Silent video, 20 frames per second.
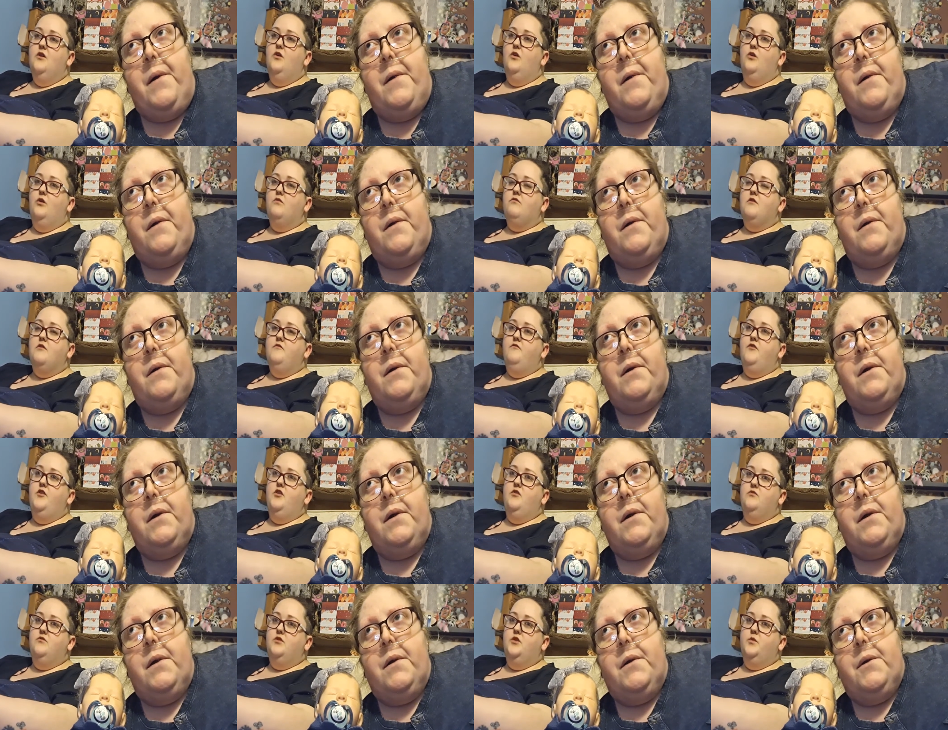Speaker 1: or
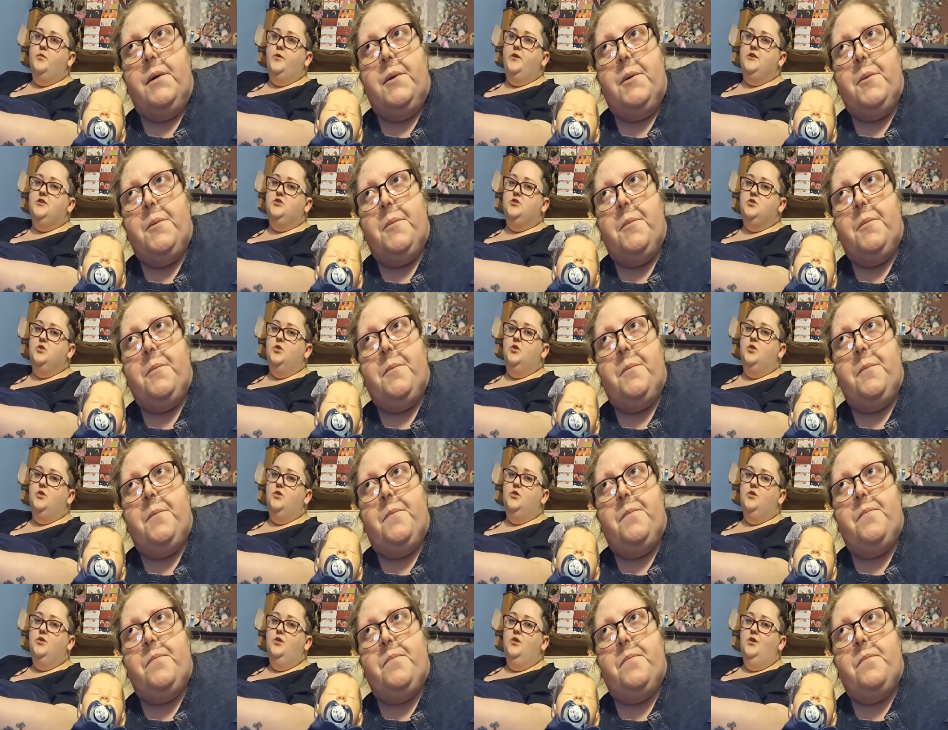review that we
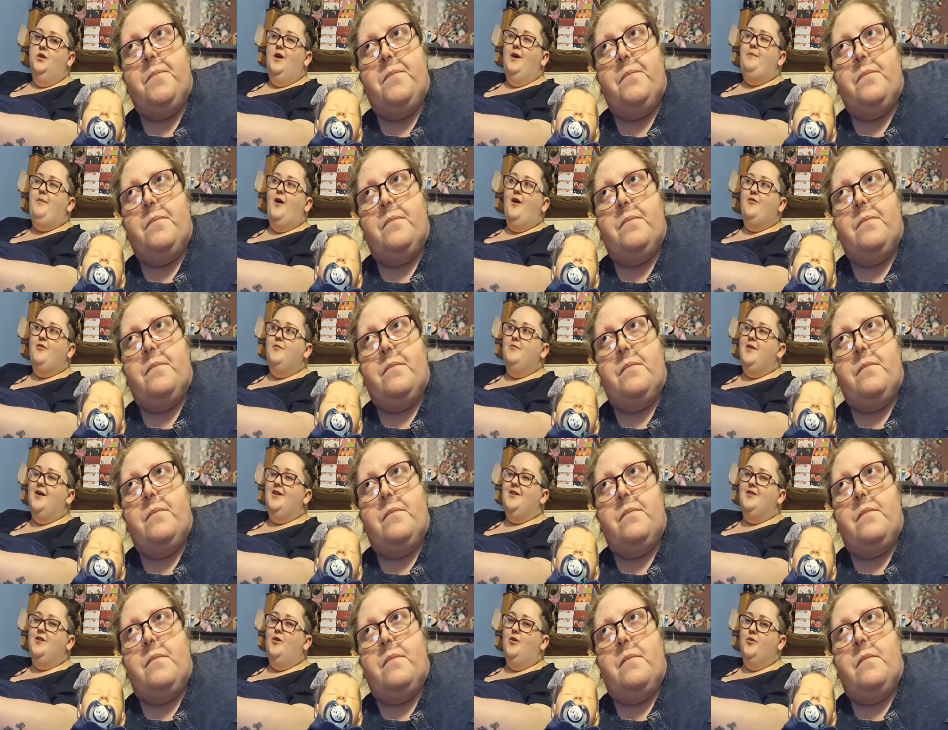saw, apart from
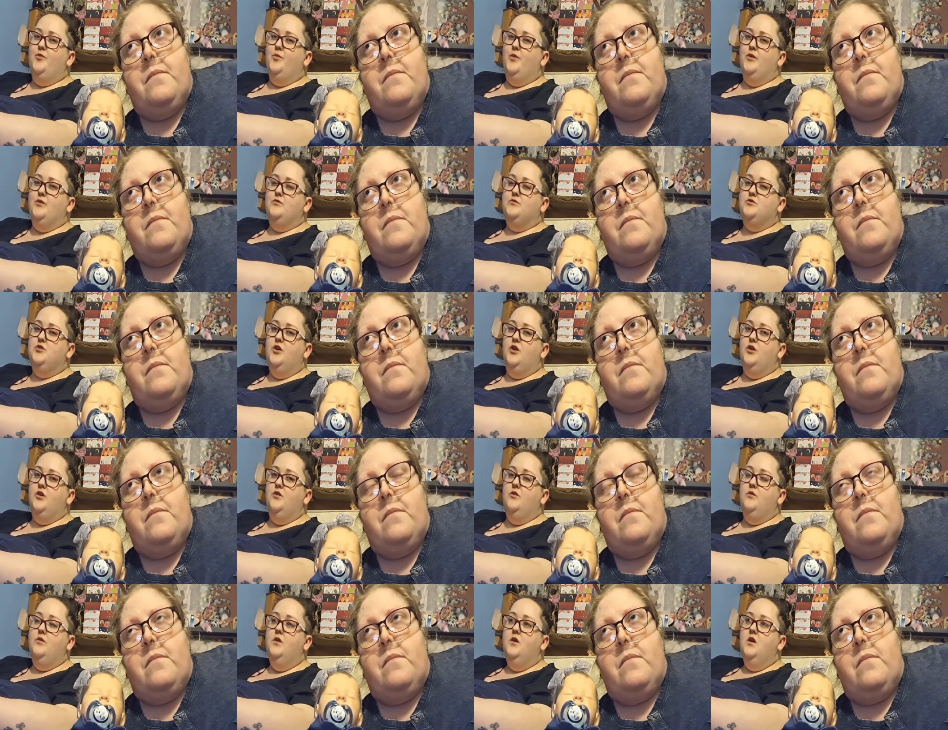like the odd one or
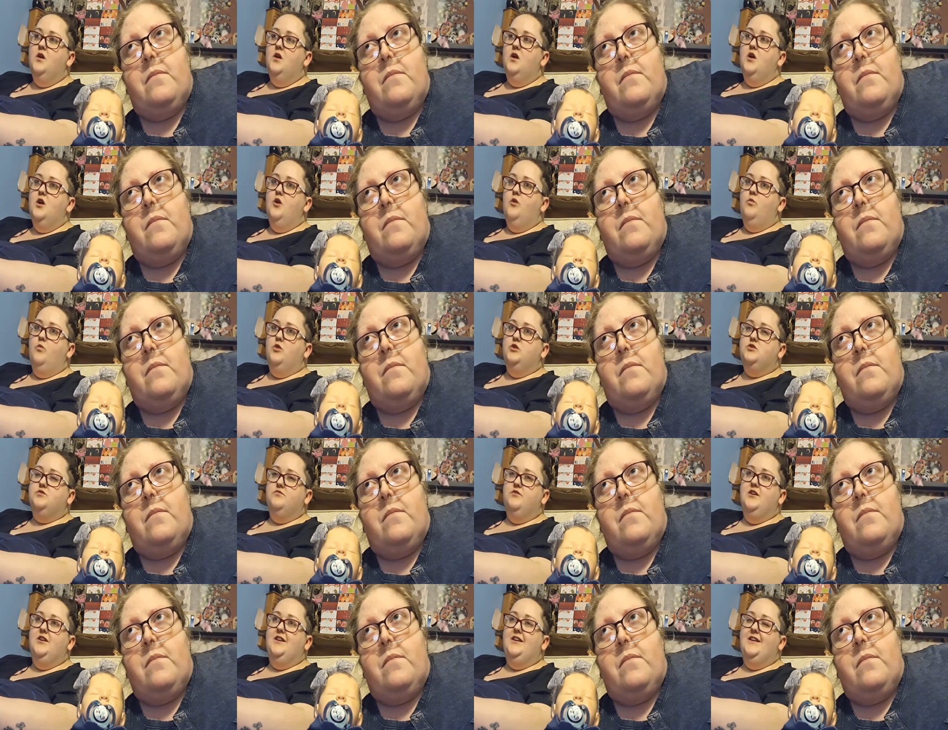two, was
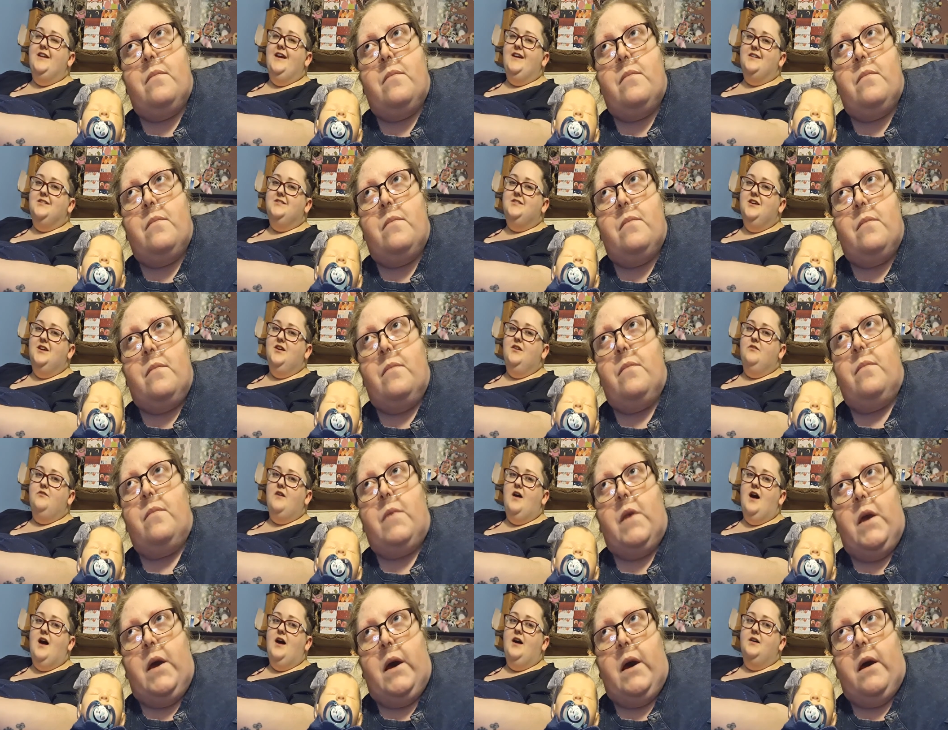really negative
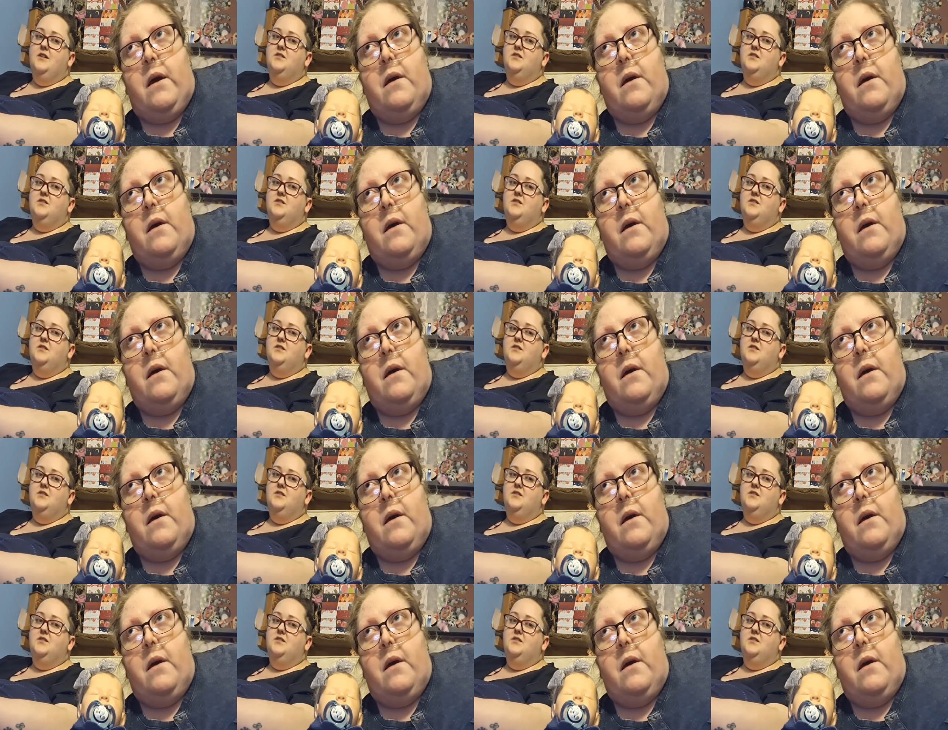yeah.